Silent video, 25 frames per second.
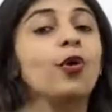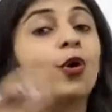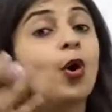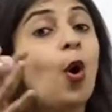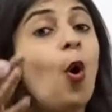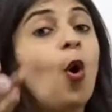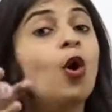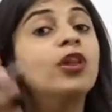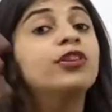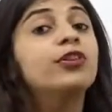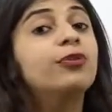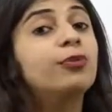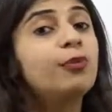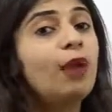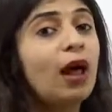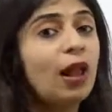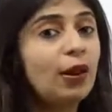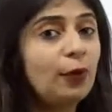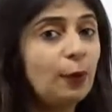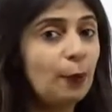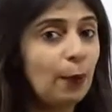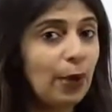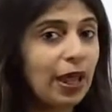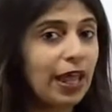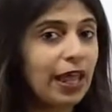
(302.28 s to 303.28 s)
or on the
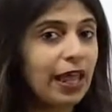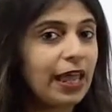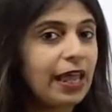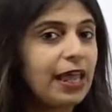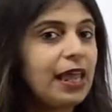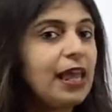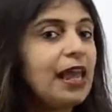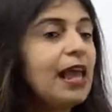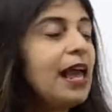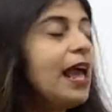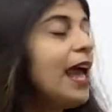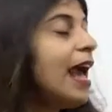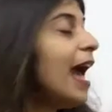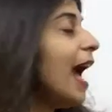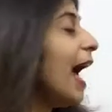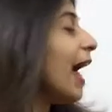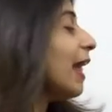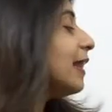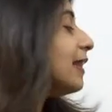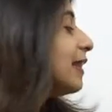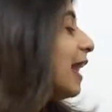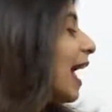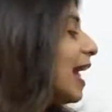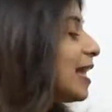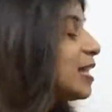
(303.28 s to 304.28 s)
runway,
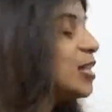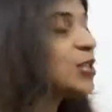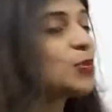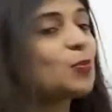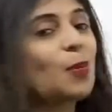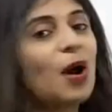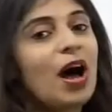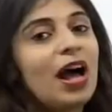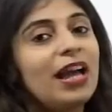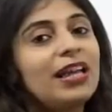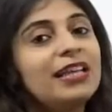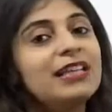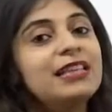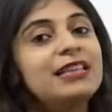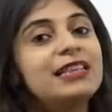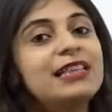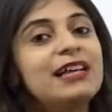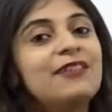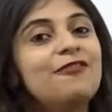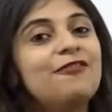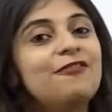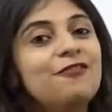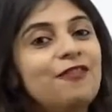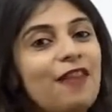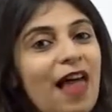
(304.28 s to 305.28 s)
and that's why
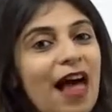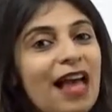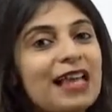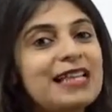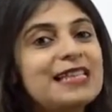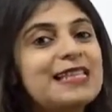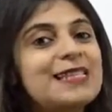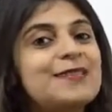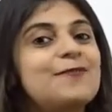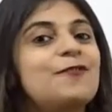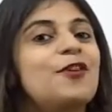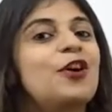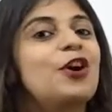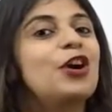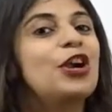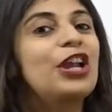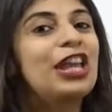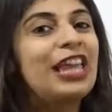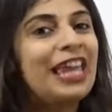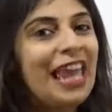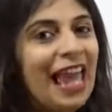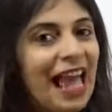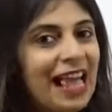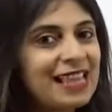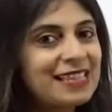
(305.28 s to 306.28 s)
the flights were
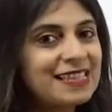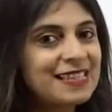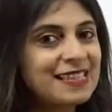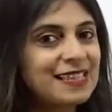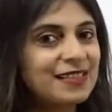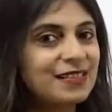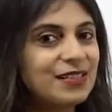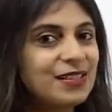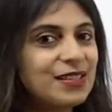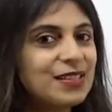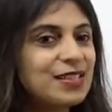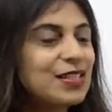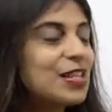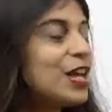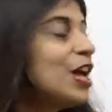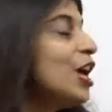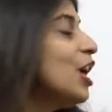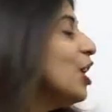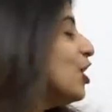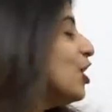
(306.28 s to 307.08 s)
cancelled.